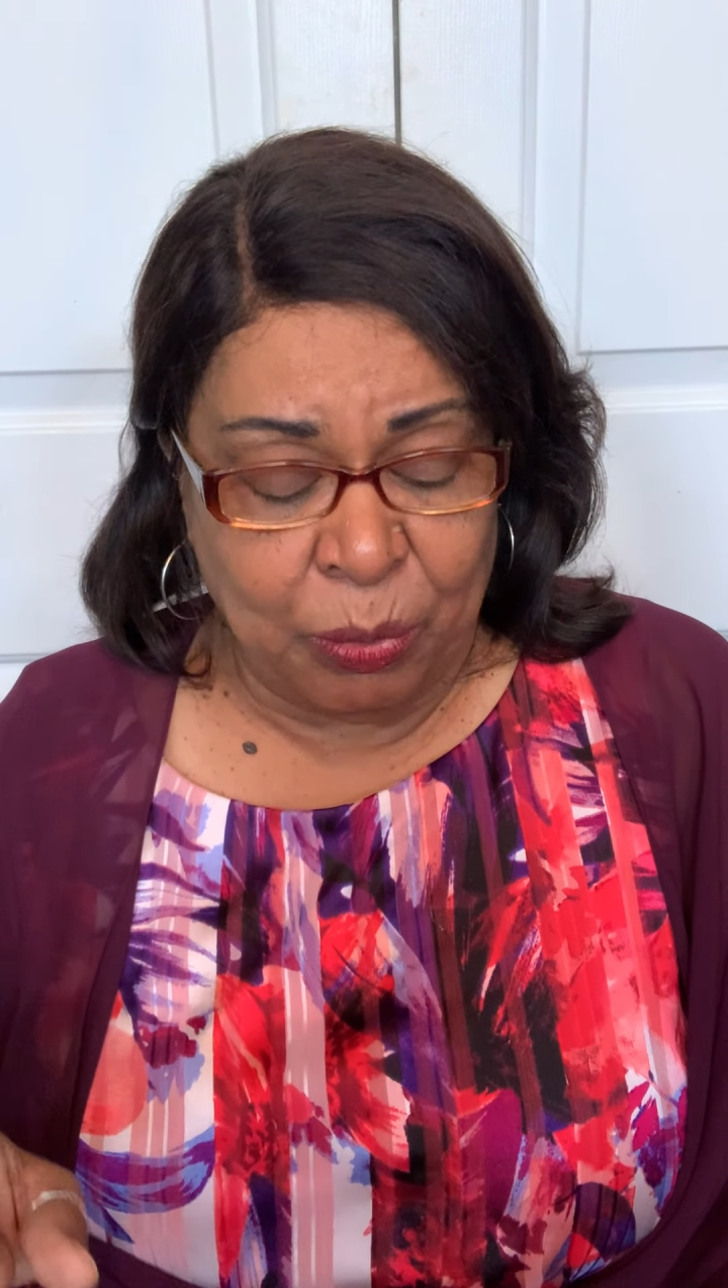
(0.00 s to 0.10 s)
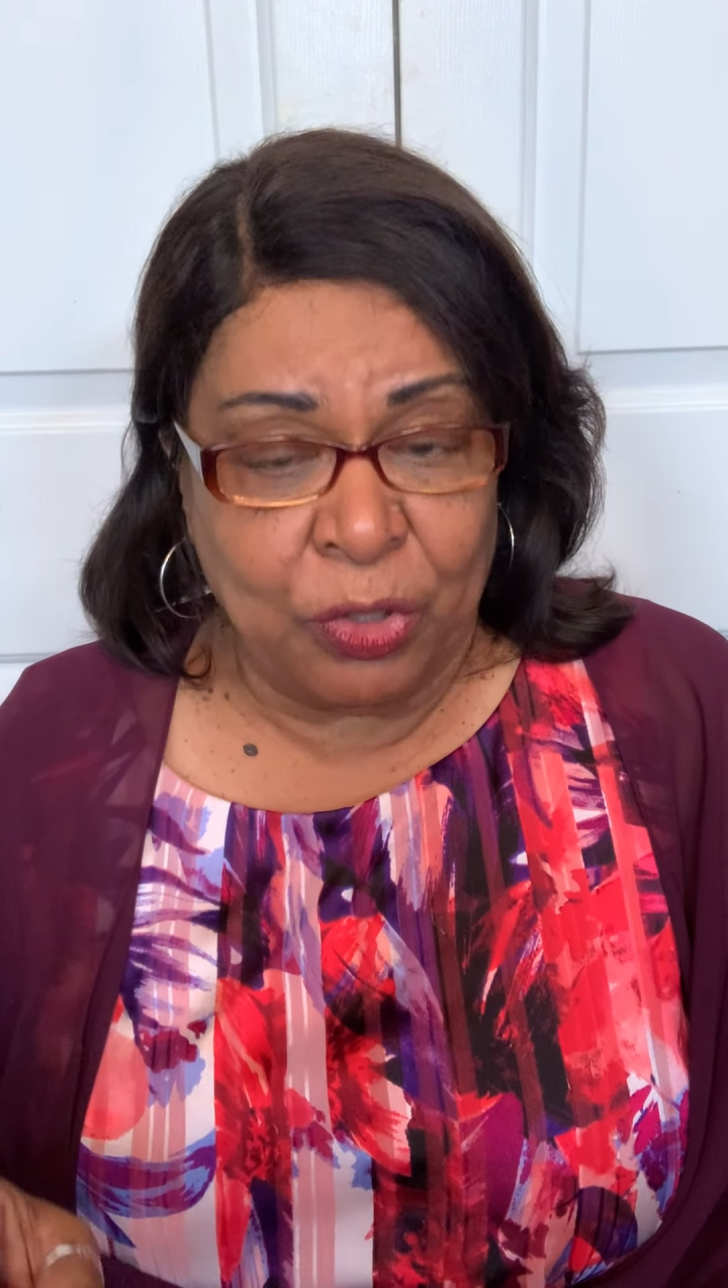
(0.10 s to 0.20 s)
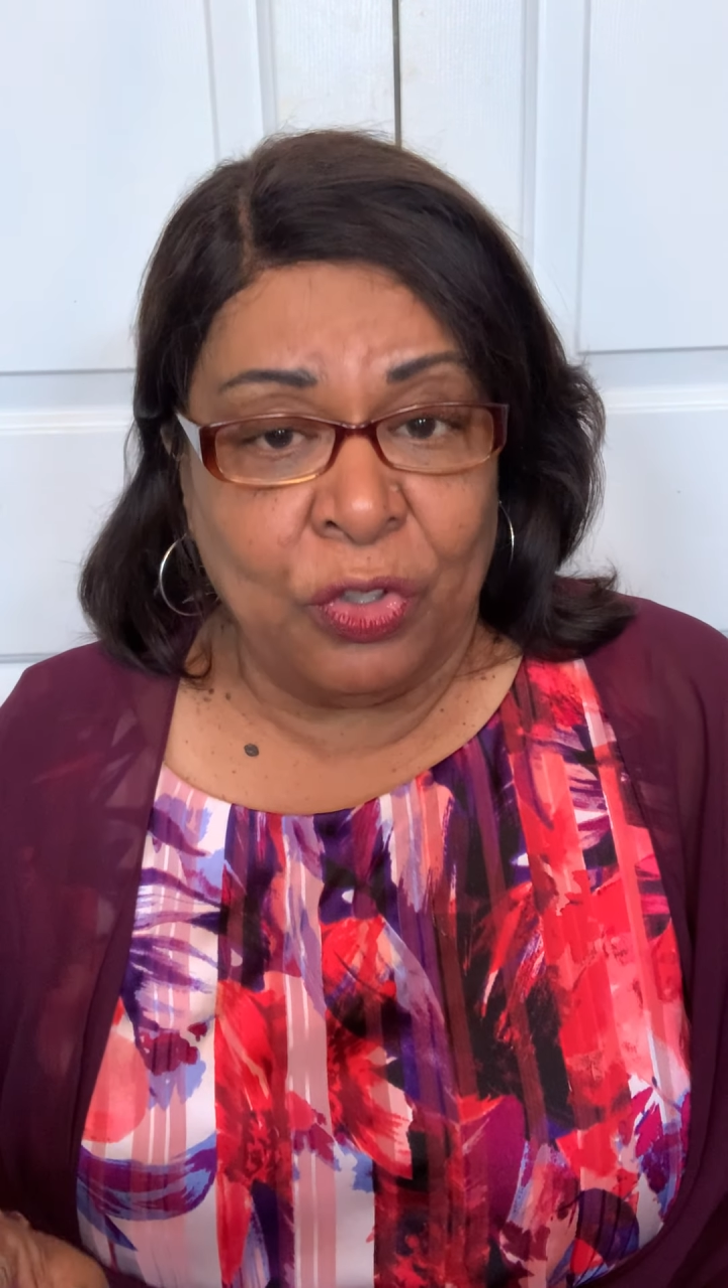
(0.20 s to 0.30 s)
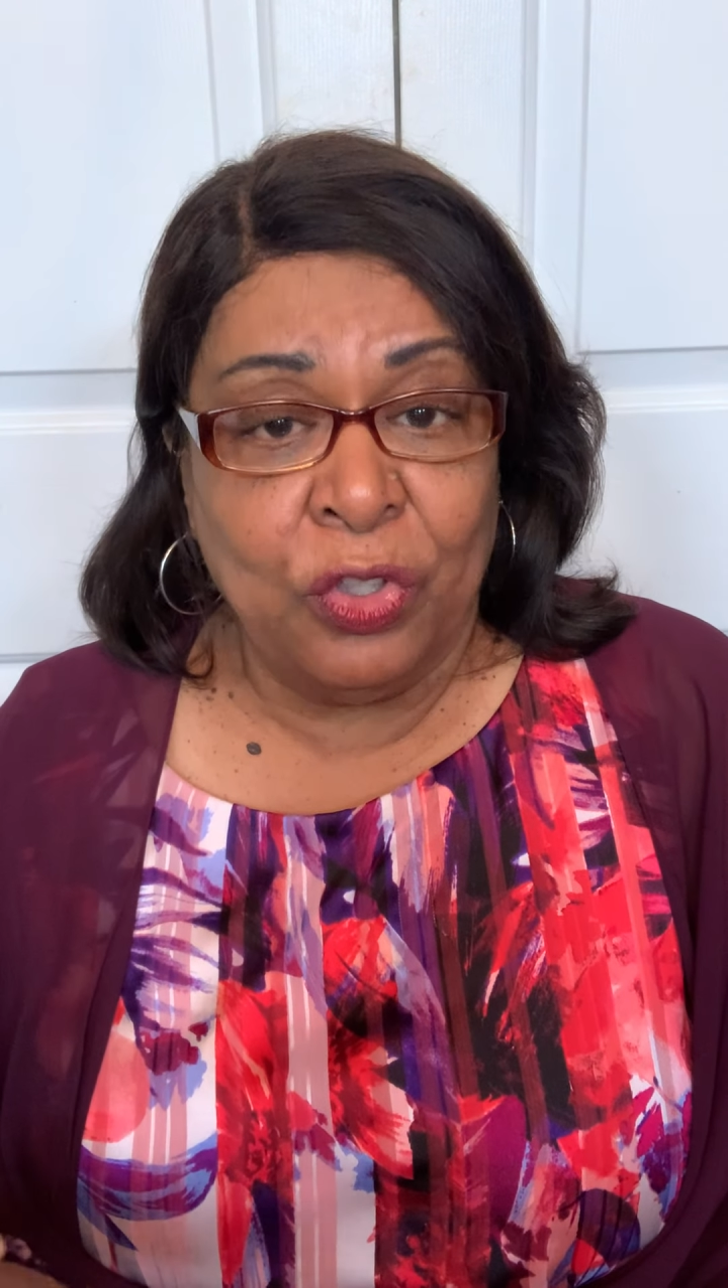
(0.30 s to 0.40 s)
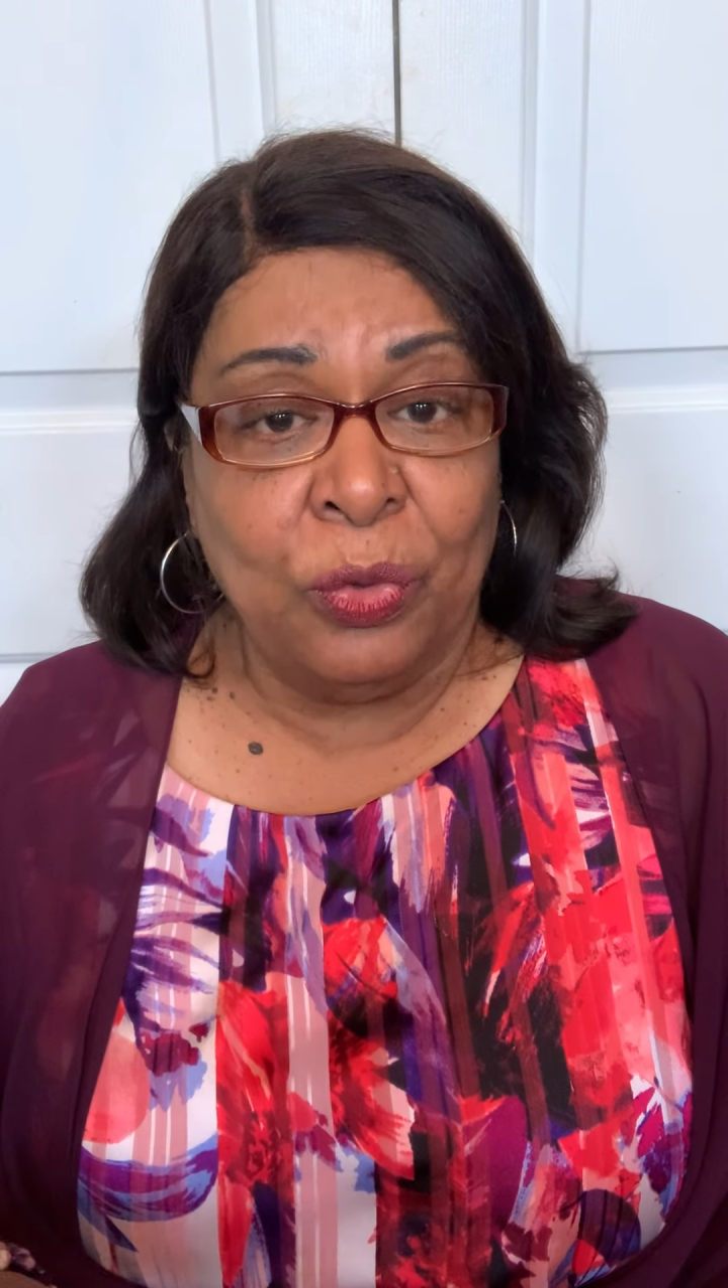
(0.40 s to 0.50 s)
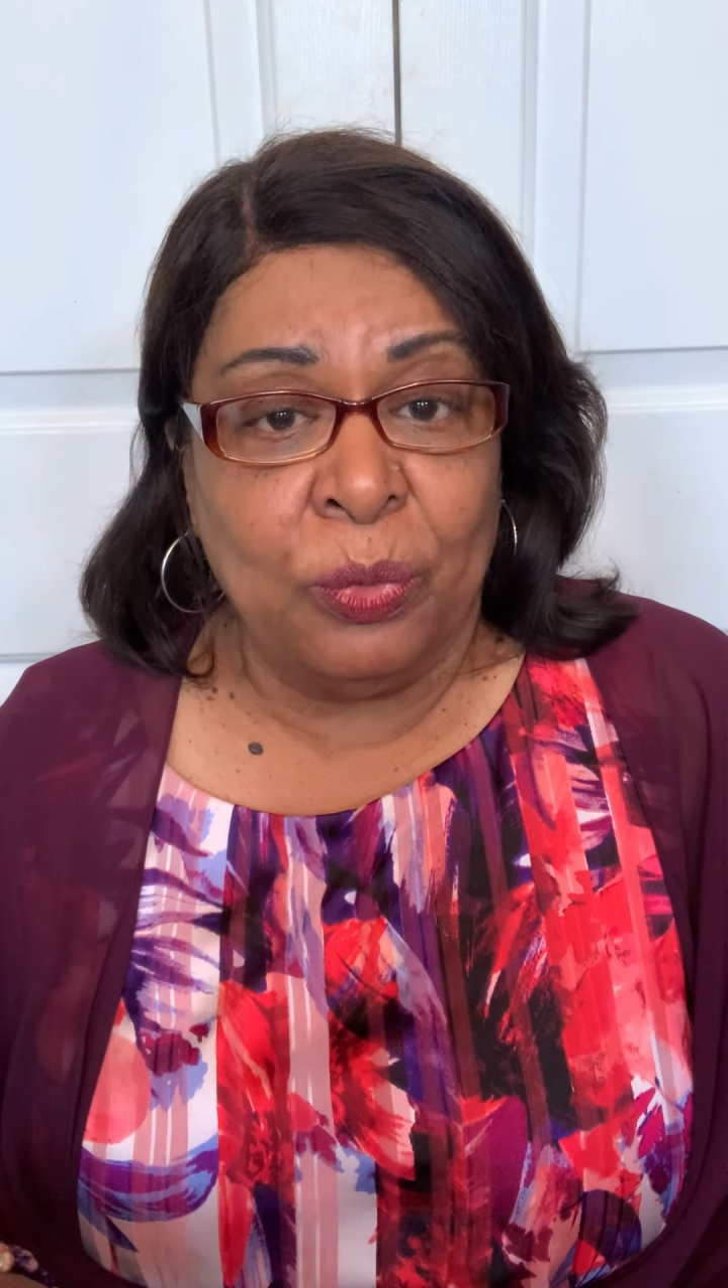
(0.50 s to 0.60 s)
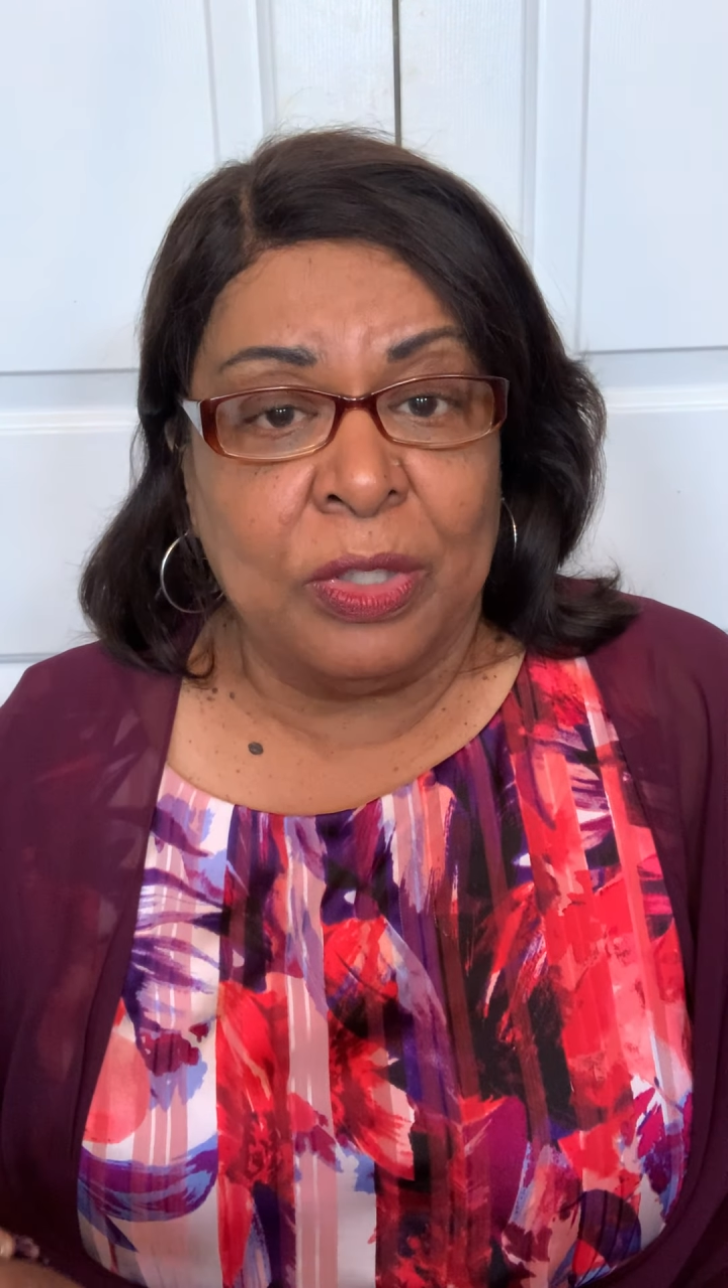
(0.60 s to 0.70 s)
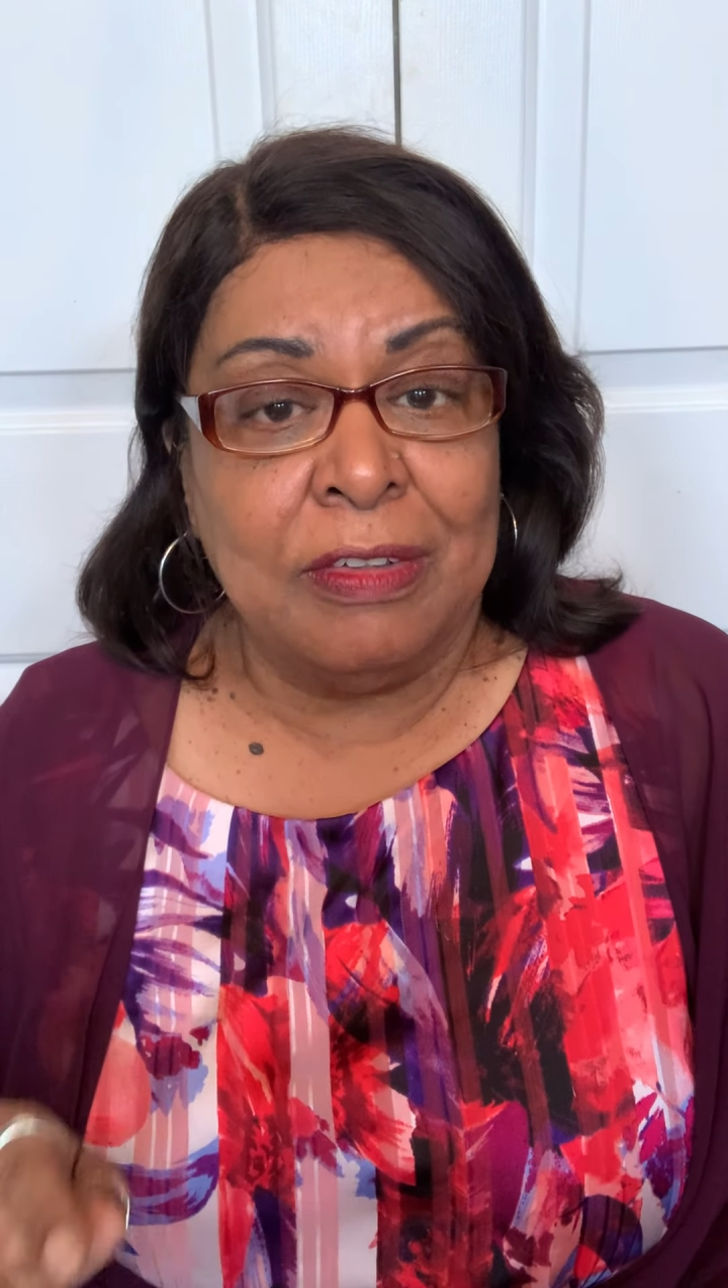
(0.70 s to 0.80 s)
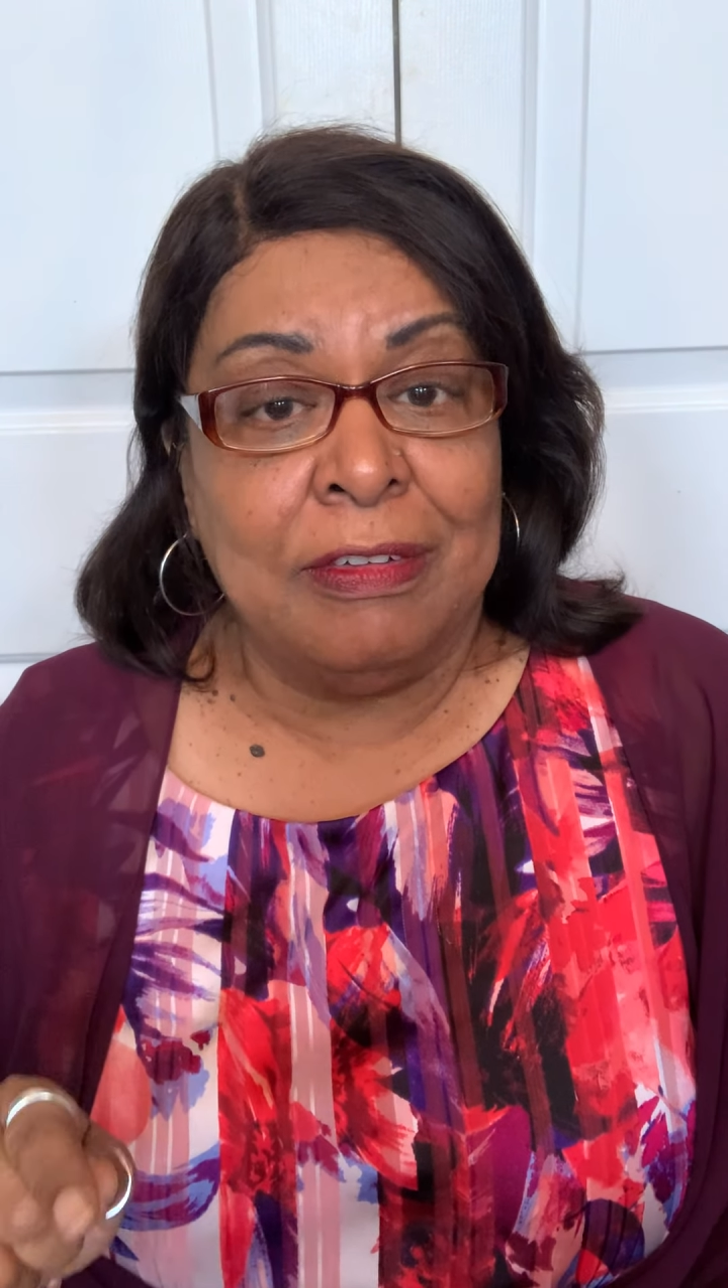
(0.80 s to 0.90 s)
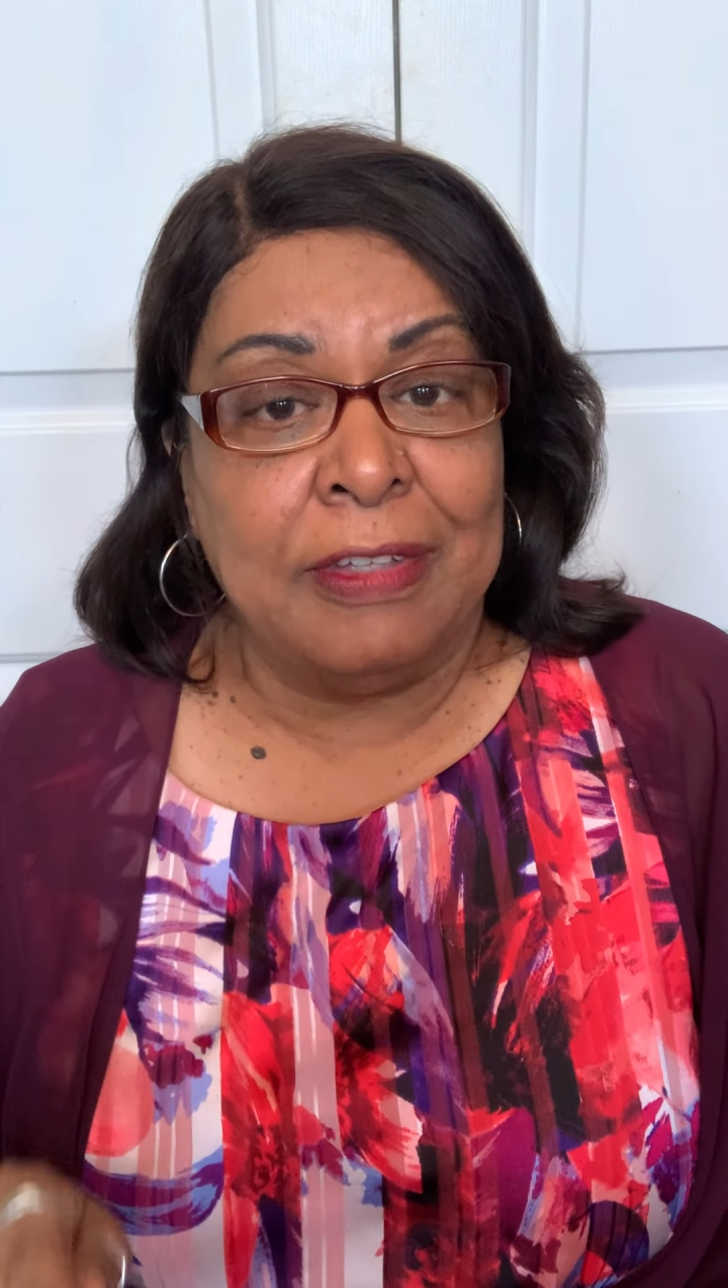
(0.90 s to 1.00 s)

renewed